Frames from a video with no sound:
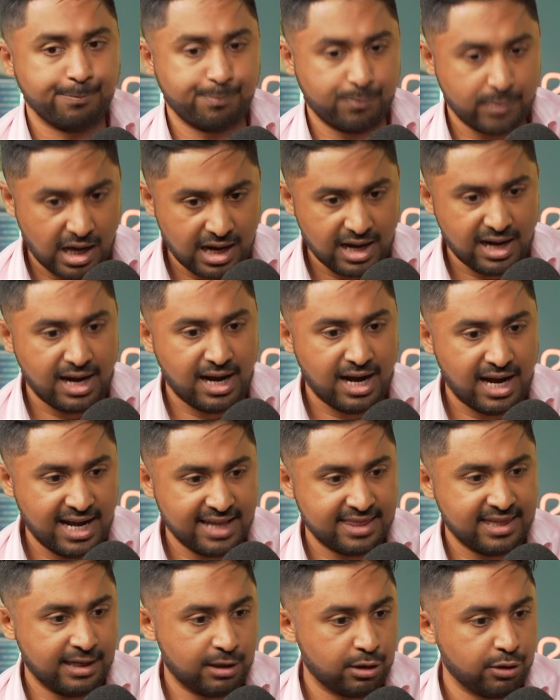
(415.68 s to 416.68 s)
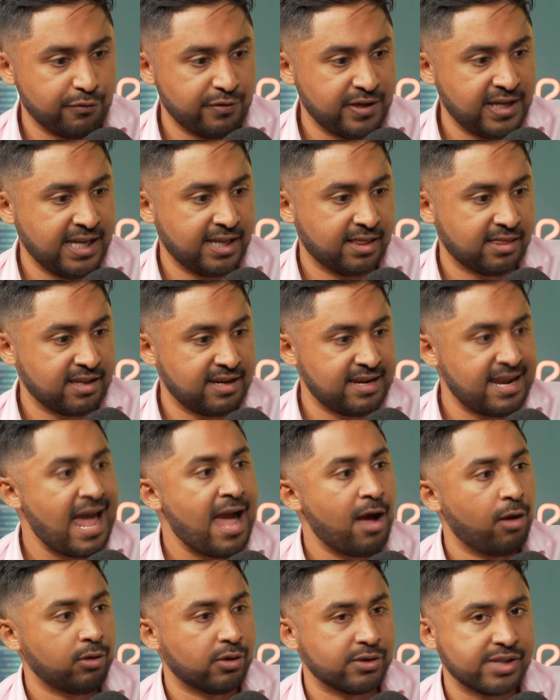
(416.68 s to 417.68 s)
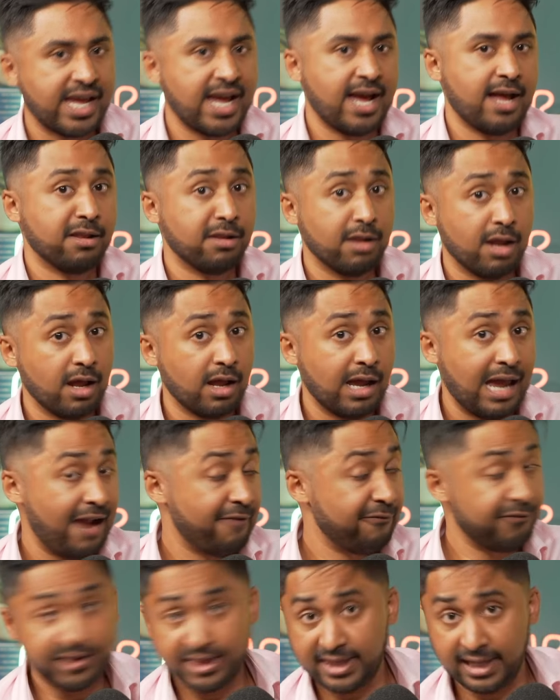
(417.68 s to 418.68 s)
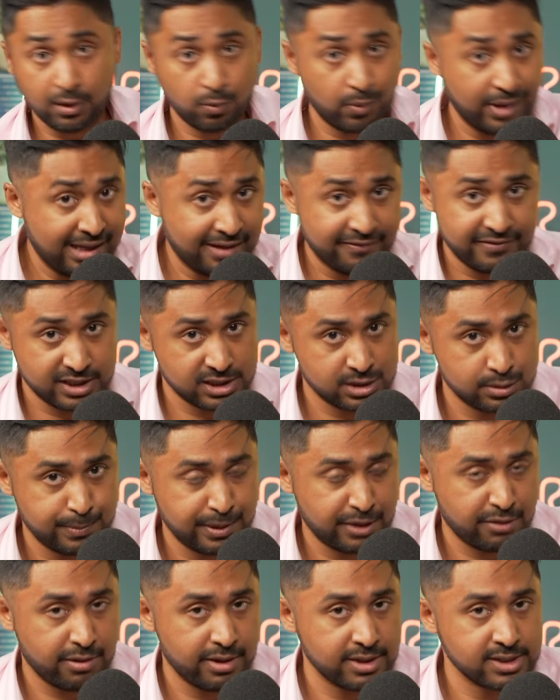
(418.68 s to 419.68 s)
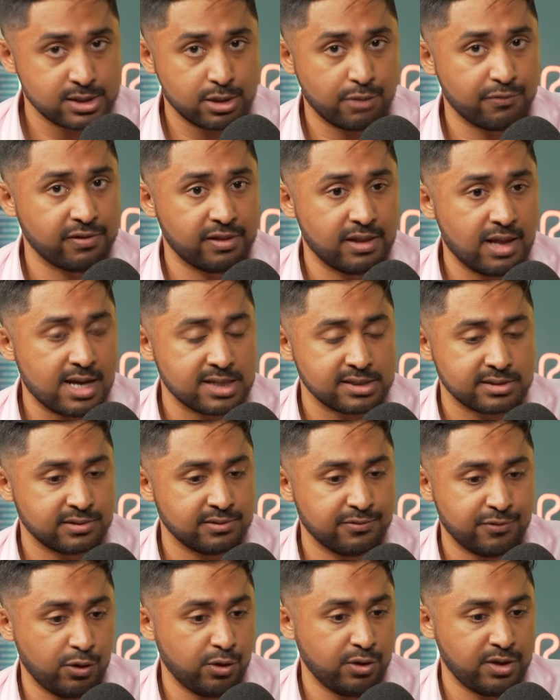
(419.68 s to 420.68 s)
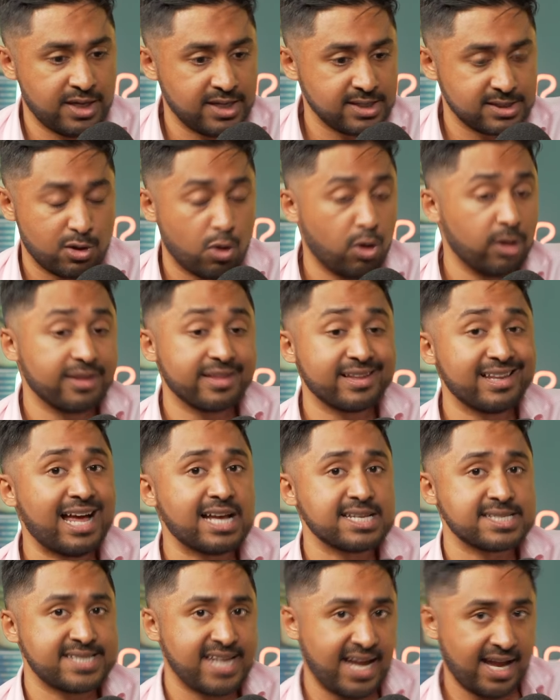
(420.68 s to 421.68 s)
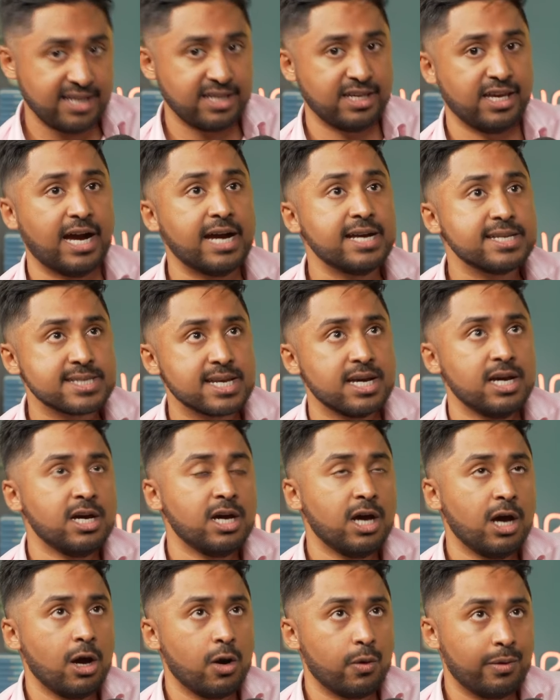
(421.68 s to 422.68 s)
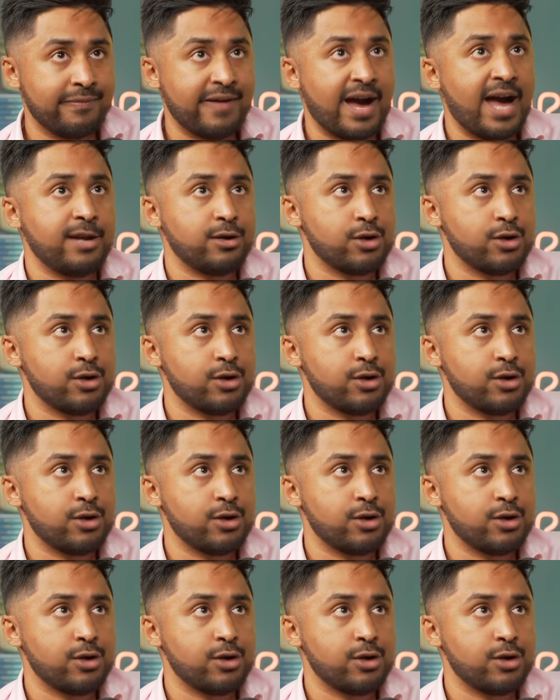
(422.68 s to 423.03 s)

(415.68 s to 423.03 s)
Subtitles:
I think you've hit the nail on the head. Everything we have experienced over the last few years, call it the last 10 years, we've had